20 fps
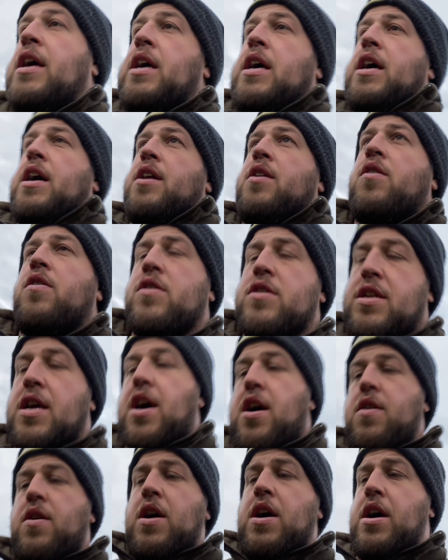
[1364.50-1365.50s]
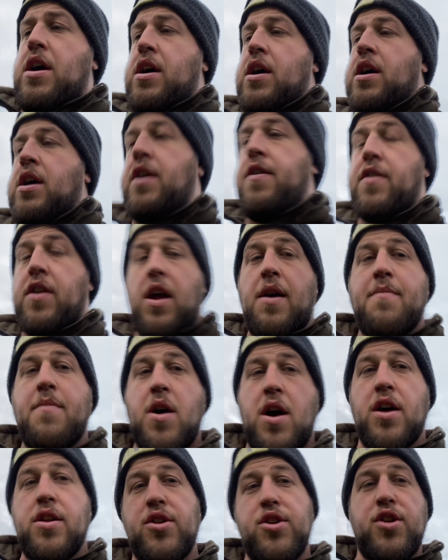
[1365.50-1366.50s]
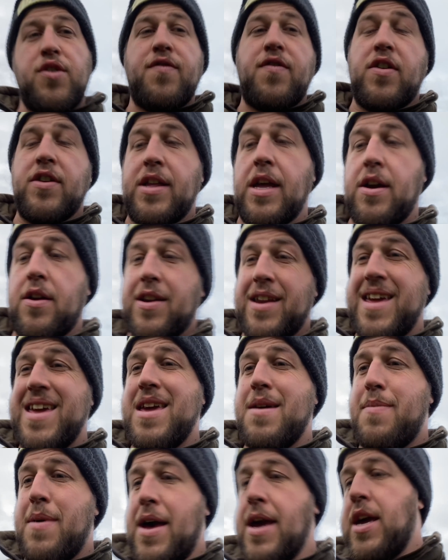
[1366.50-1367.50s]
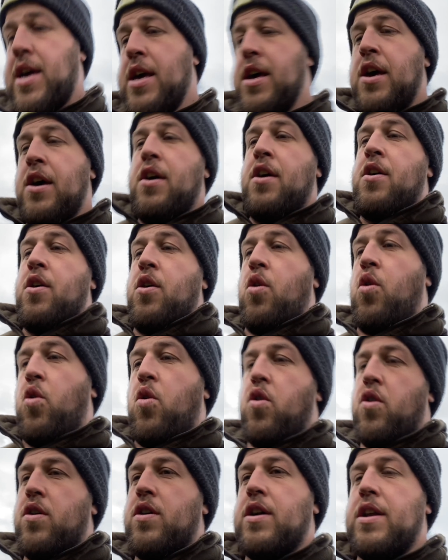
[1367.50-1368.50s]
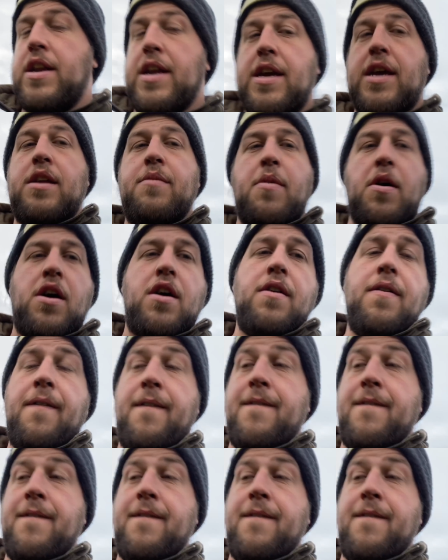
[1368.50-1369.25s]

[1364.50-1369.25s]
And also, if you like merch, you can find that on eBay or link in bio,